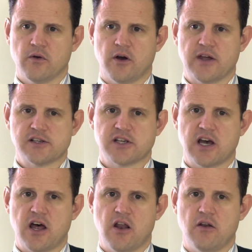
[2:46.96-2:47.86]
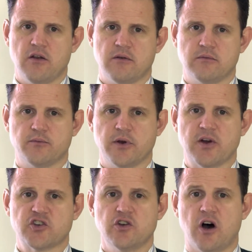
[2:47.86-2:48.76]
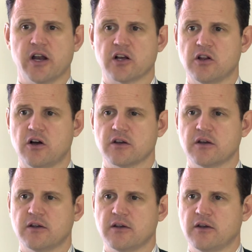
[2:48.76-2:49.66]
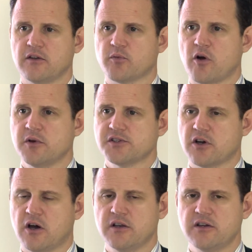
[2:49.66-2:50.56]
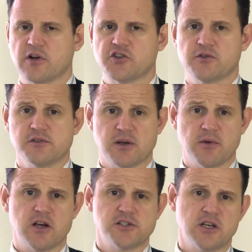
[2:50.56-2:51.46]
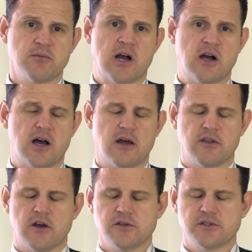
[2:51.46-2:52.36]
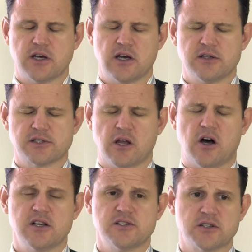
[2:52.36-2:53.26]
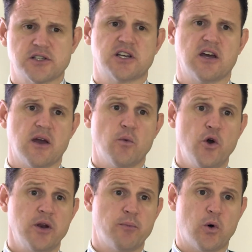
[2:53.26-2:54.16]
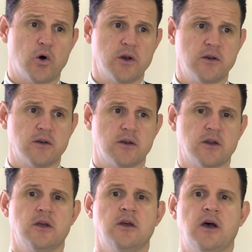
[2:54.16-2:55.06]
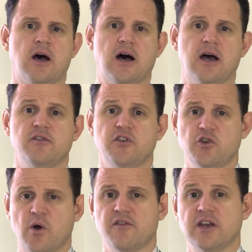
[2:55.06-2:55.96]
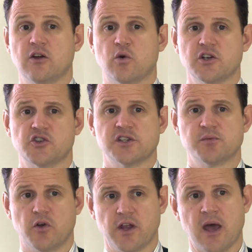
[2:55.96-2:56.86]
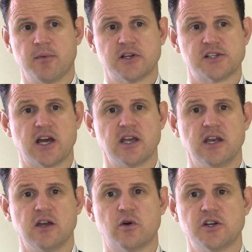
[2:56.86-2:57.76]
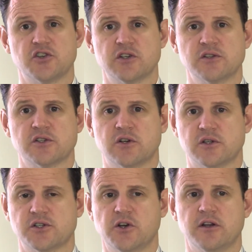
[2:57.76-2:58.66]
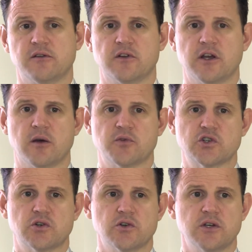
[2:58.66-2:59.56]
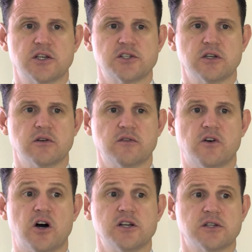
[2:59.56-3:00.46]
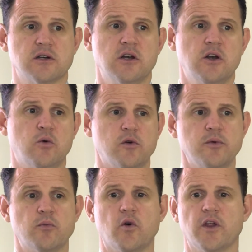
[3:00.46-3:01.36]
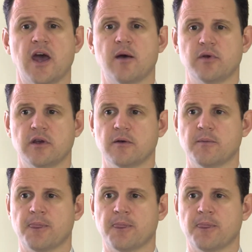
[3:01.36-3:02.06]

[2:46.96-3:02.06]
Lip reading: Right, that's pretty much 9 o'clock as promised. I did rush through some of those slides, not to say they weren't important. If you do have any questions, more than happy to take any questions. Alternatively, I'm sure your next year advisor would be more than happy.